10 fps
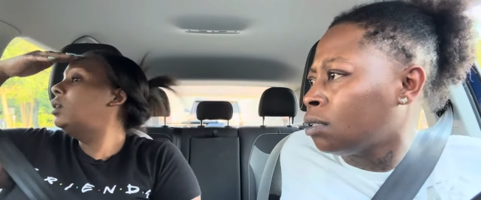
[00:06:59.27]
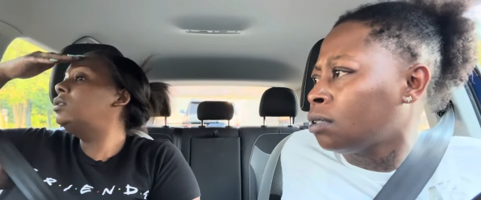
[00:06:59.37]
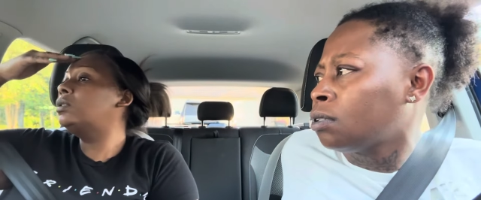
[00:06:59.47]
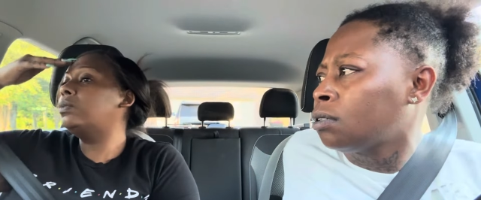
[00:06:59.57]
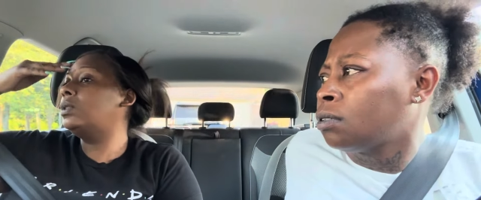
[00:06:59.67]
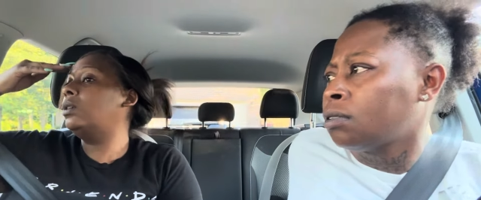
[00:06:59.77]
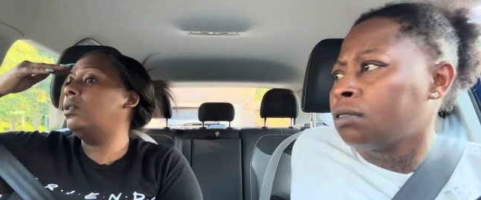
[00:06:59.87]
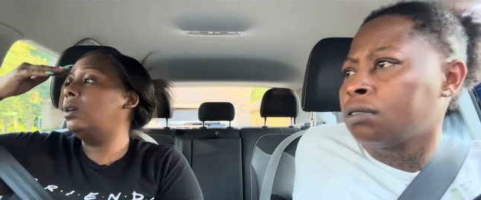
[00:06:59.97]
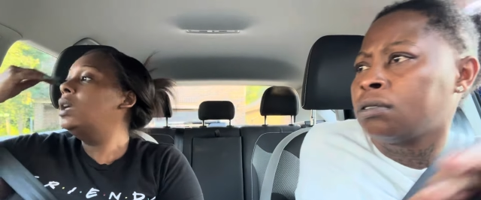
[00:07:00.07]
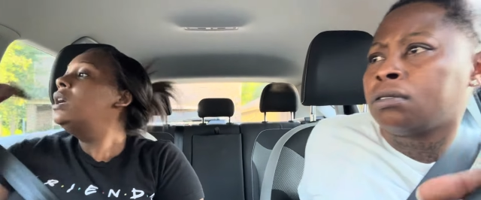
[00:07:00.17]
Speaker 1: I just want to go
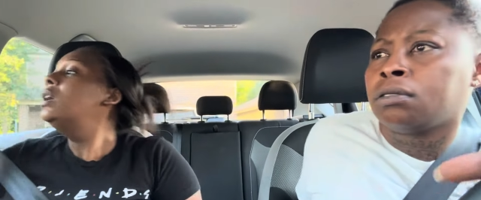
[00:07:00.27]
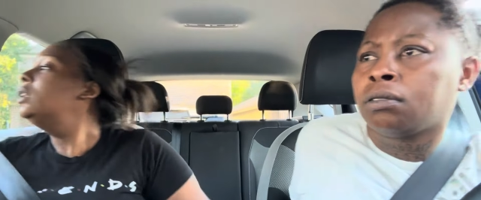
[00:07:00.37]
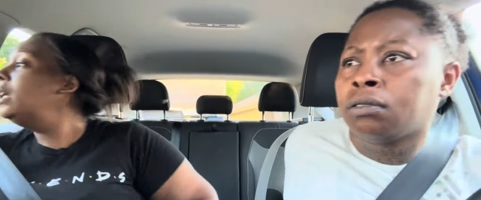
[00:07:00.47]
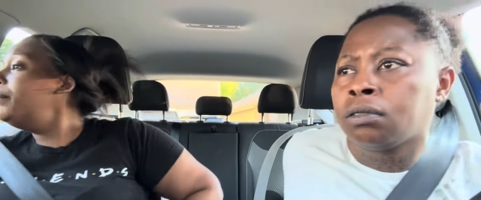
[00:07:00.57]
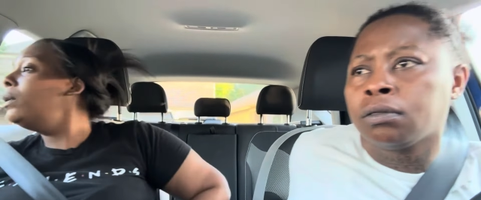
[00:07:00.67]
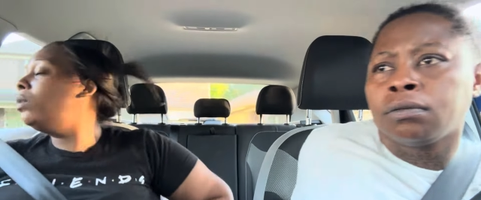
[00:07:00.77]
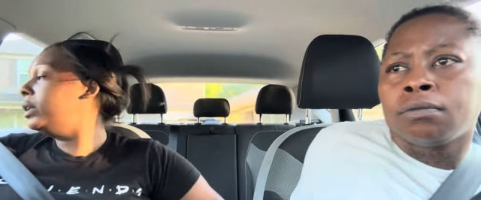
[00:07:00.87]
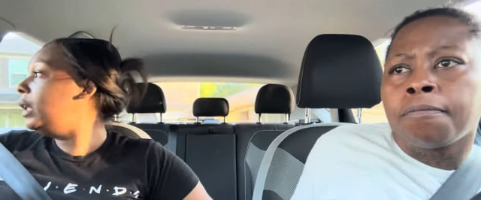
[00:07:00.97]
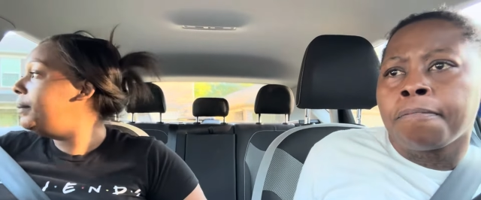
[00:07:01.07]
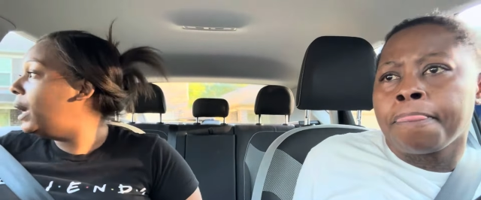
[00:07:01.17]
home. Let me
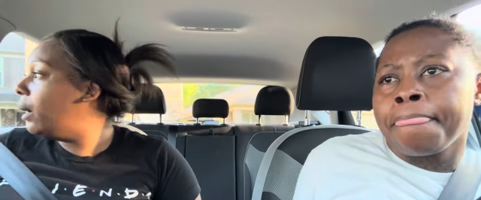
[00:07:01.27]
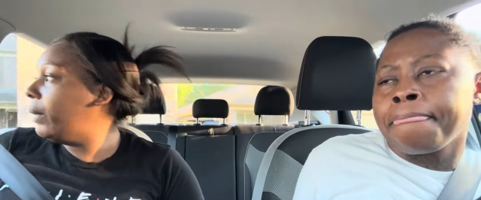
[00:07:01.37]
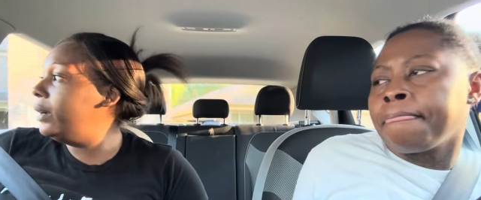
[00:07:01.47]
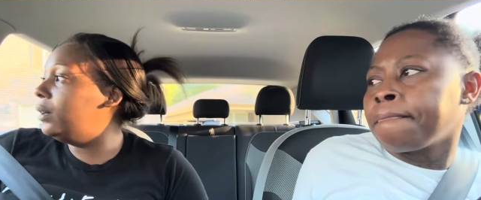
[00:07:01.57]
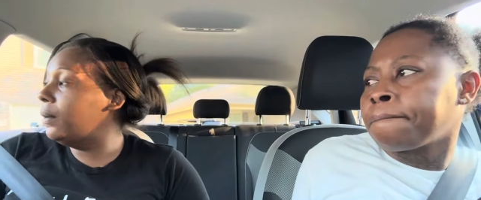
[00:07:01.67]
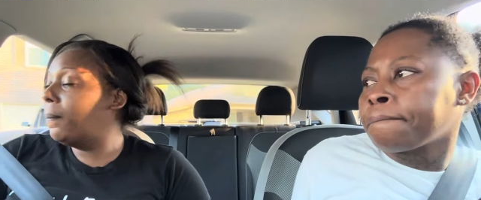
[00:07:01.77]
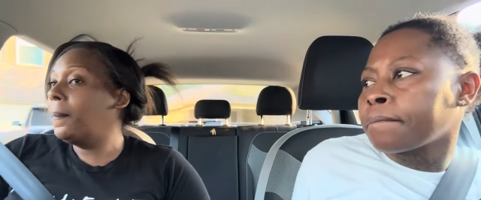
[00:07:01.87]
let me out right here.